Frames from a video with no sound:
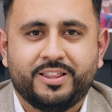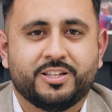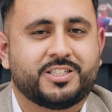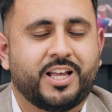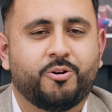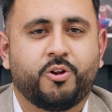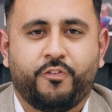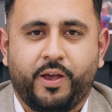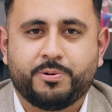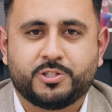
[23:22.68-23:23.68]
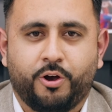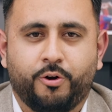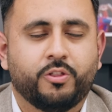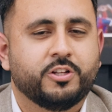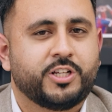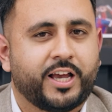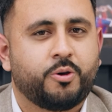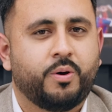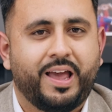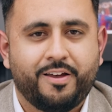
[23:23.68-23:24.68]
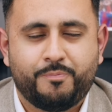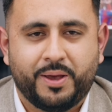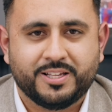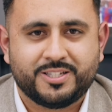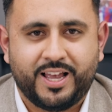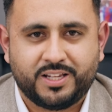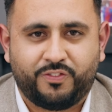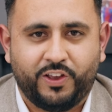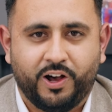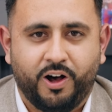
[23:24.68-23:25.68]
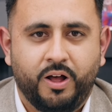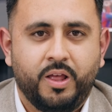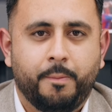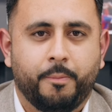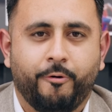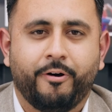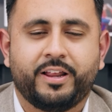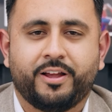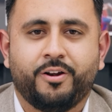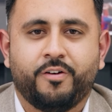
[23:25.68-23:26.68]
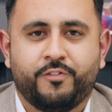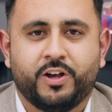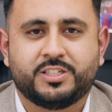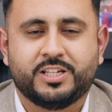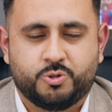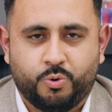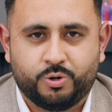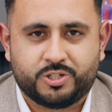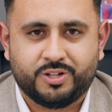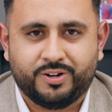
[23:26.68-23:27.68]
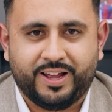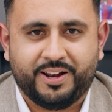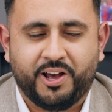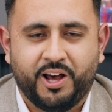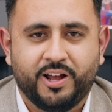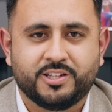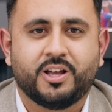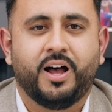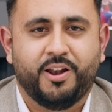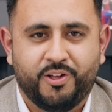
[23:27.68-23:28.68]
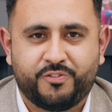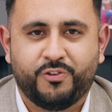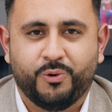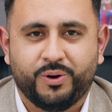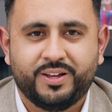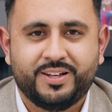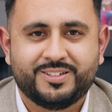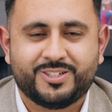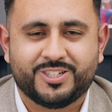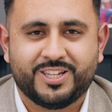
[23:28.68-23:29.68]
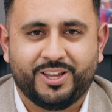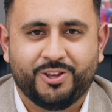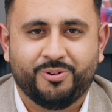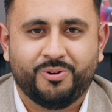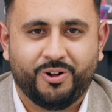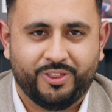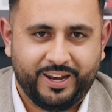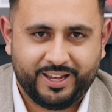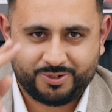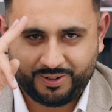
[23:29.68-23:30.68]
the sound off episode on the Jaguar F-Pace SVR Meridian versus Audison and Hertz. I look forward to seeing you on the next